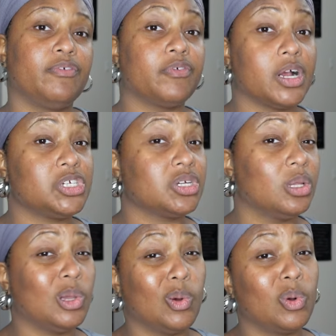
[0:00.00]
fresh
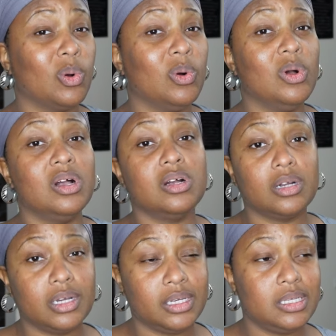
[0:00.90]
local
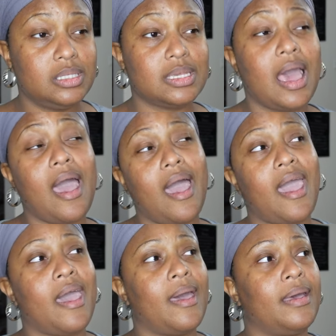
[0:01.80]
goods.
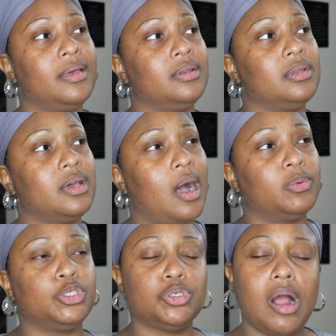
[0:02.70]
And I
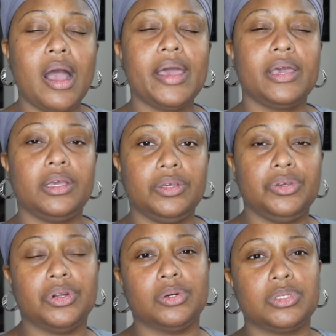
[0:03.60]
was trying,
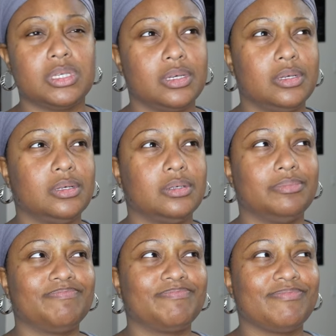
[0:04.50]
you know, to,
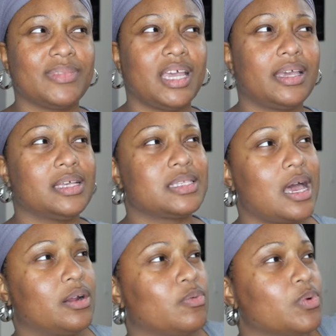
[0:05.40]
I guess,
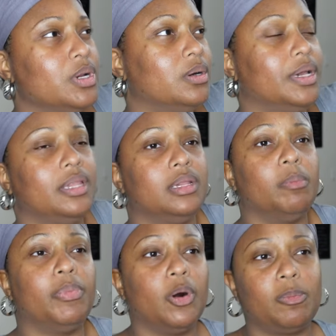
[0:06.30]
kind of reel in the
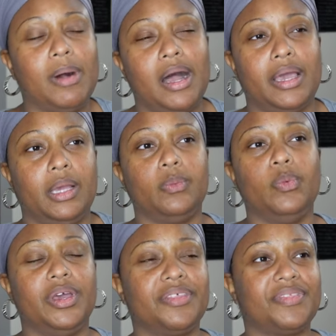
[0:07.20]
bulk buying
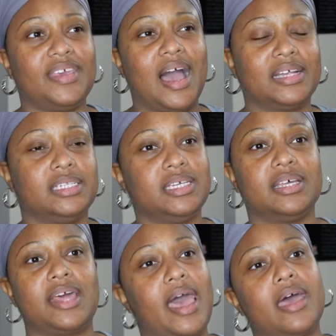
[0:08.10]
with the idea
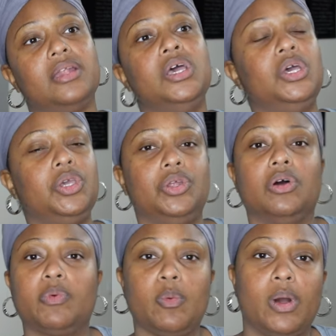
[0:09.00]
that, you know,
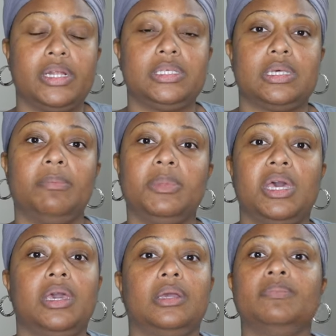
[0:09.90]
if we wanted
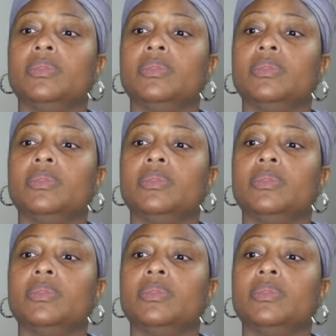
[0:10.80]
something,